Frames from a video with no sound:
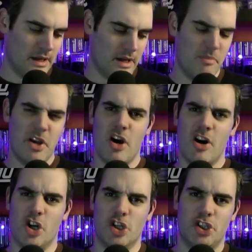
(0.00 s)
bit
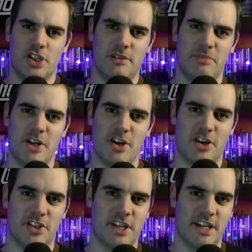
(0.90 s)
harsh,
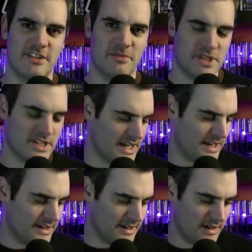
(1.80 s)
it has to be said.